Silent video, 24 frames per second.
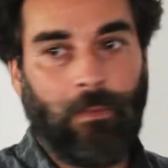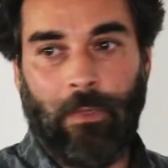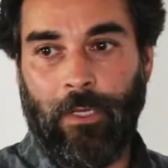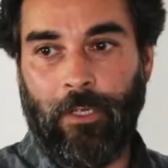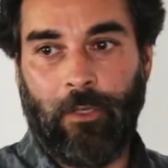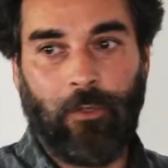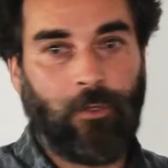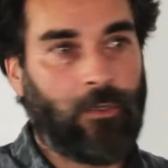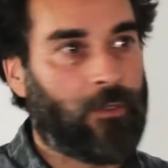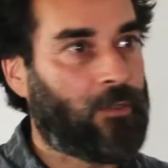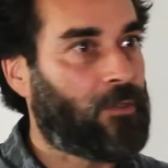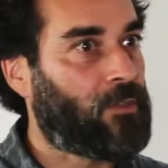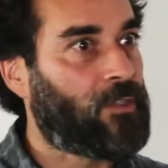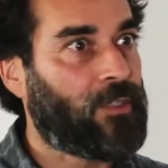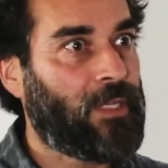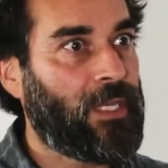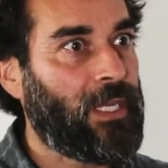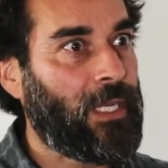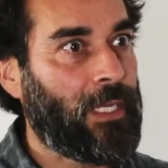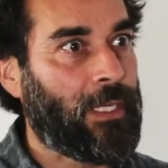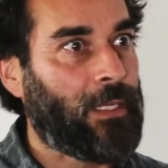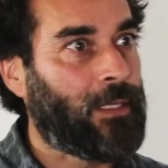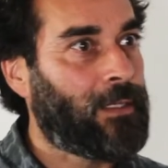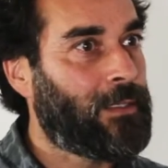I couldn't
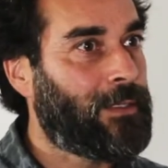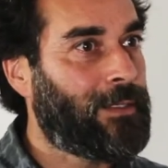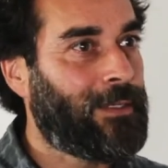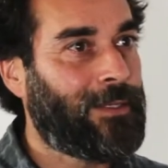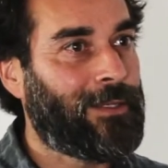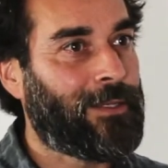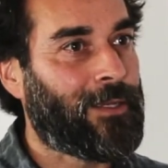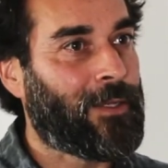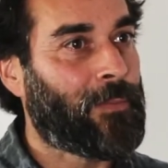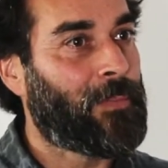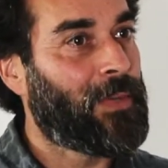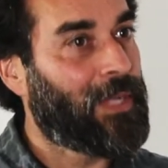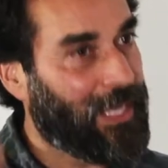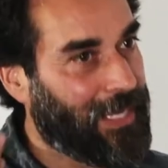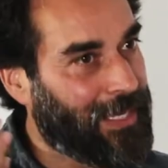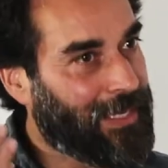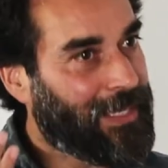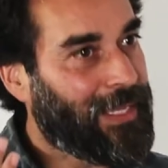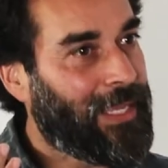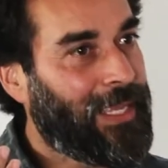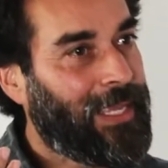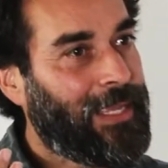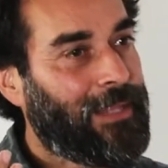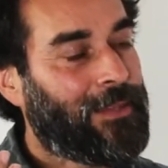see, you know, but I
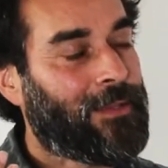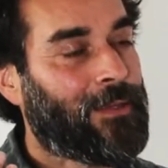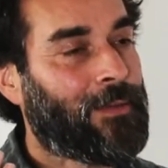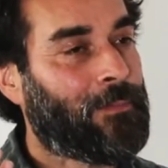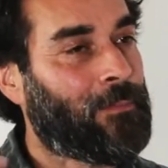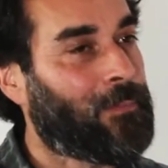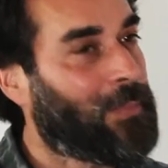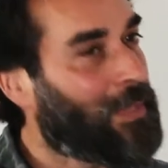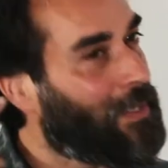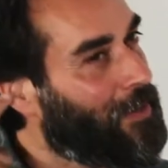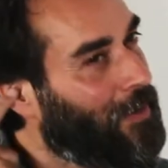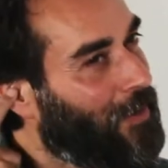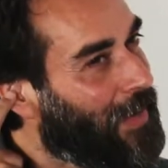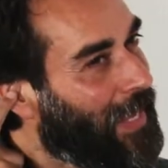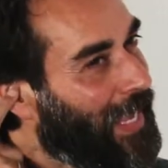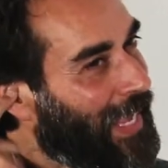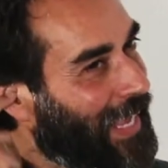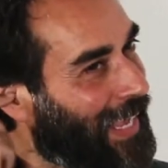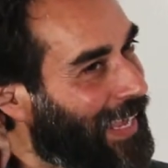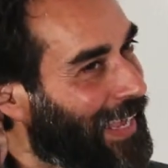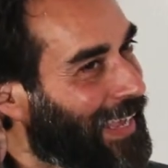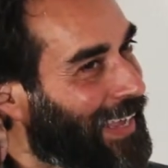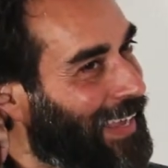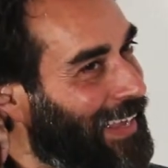could hear them. But not
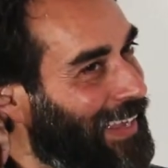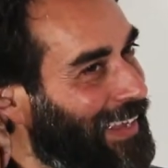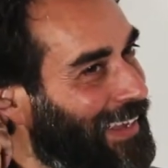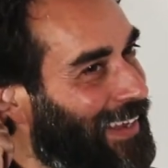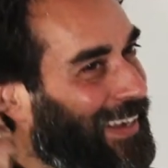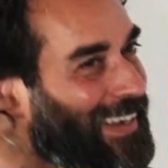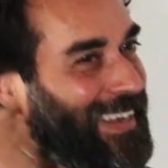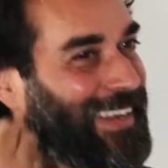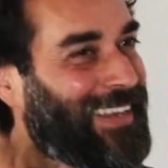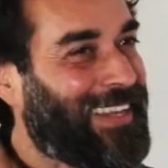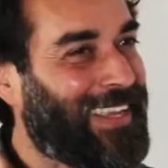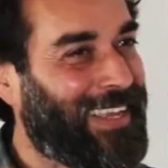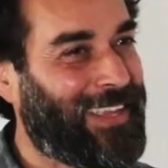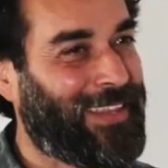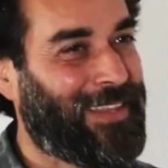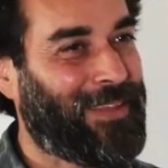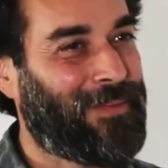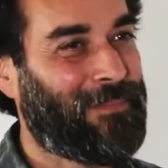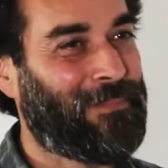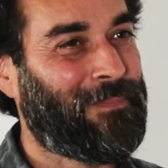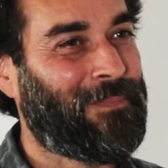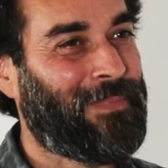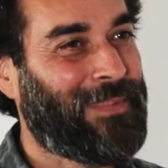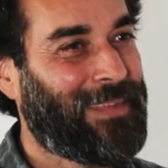here, I could hear
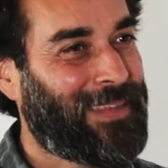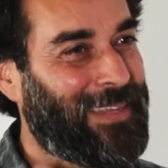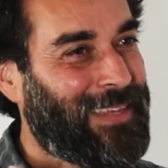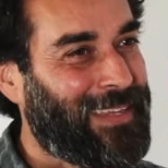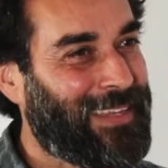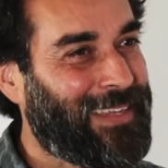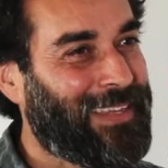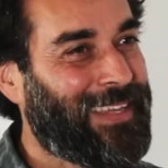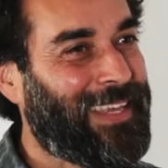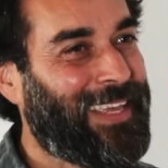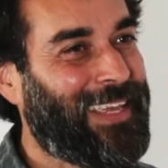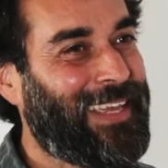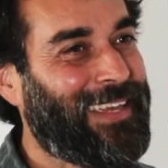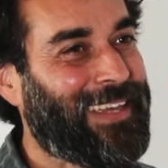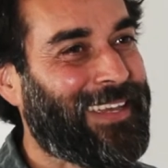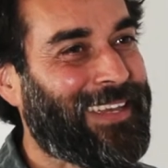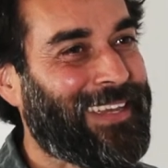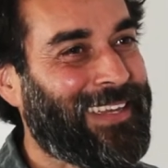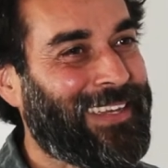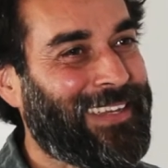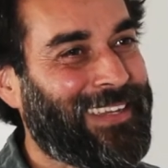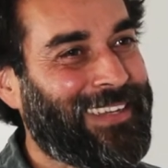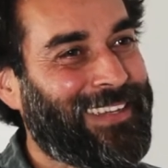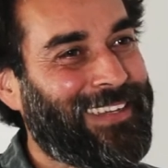them
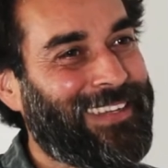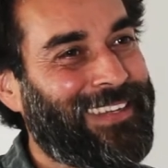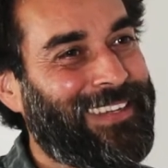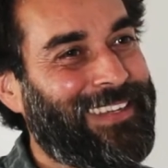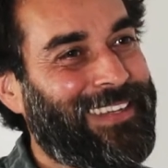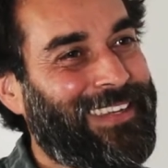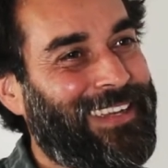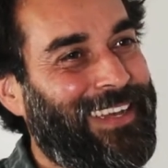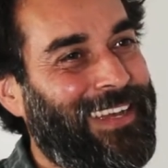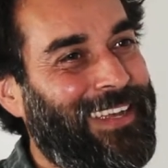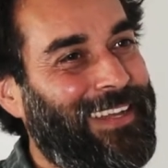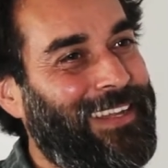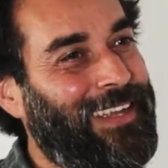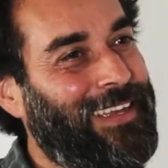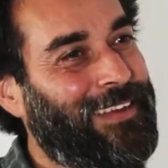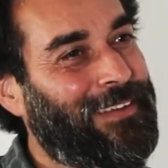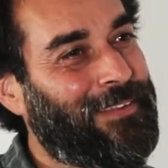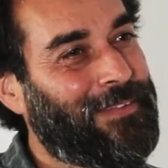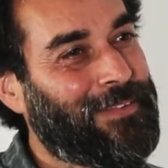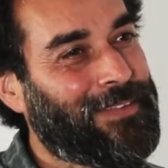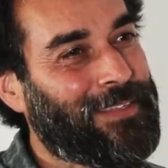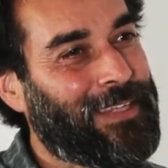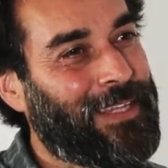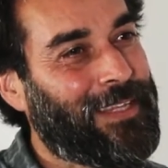here. And that
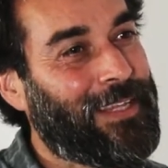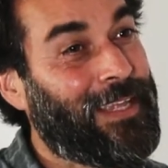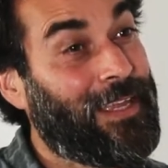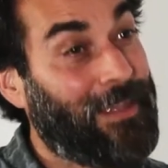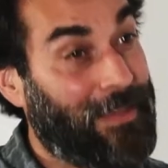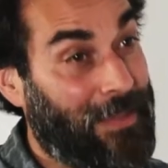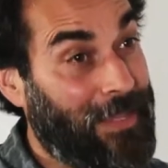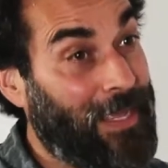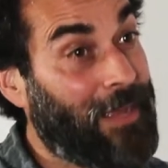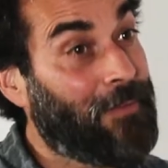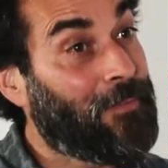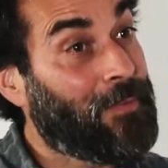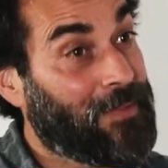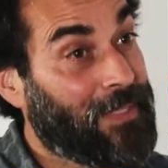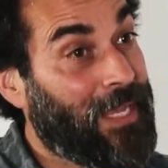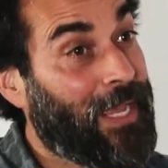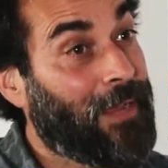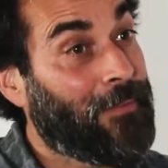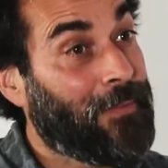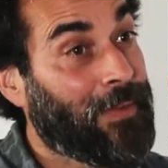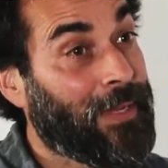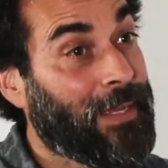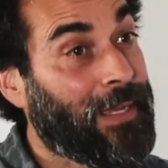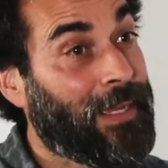was, that, that was
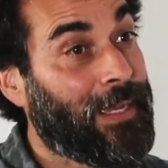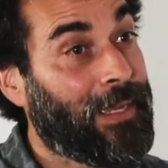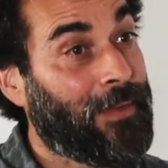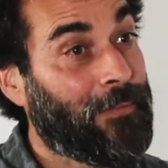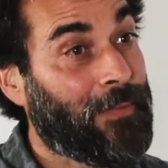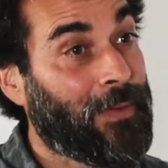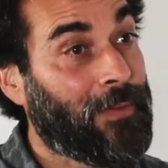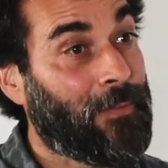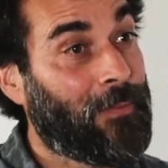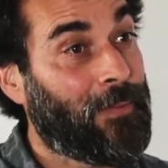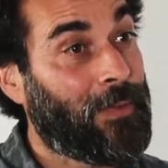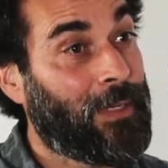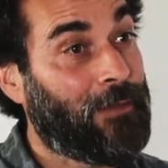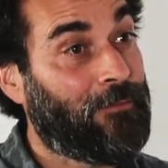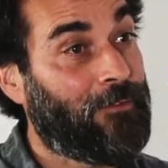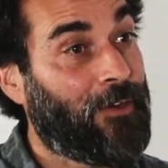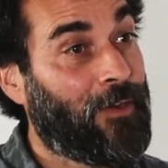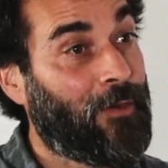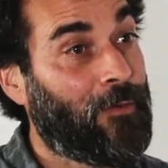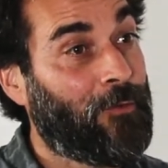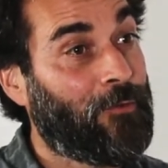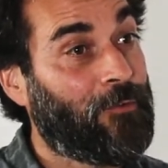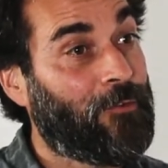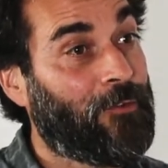how, it, how it
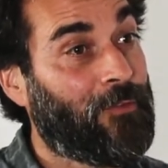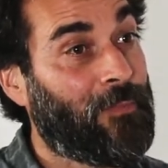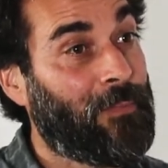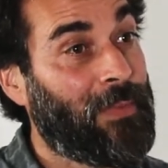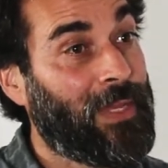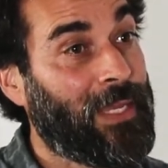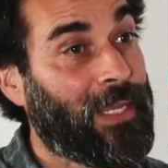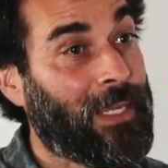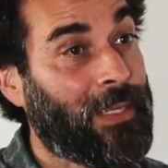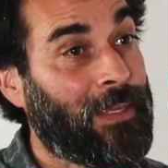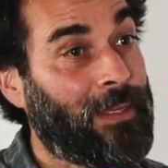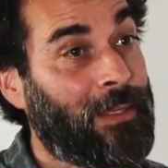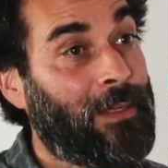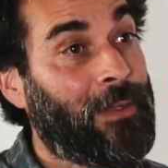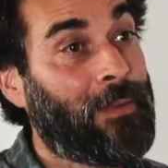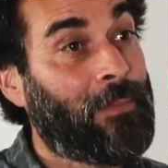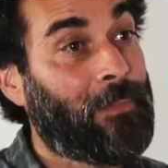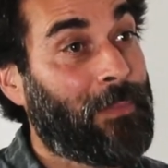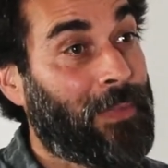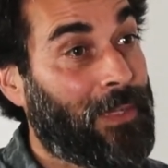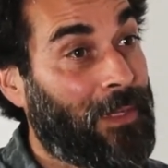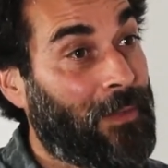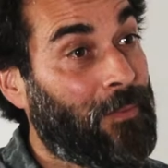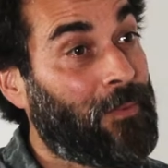evolved for me.
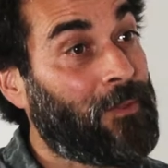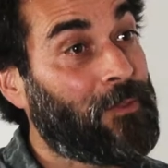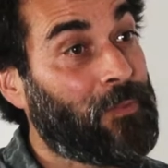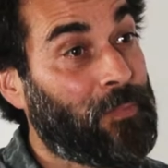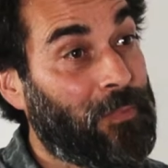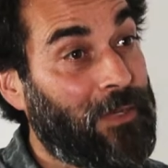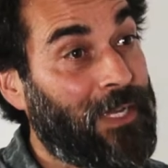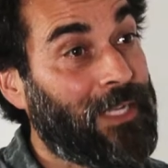But I was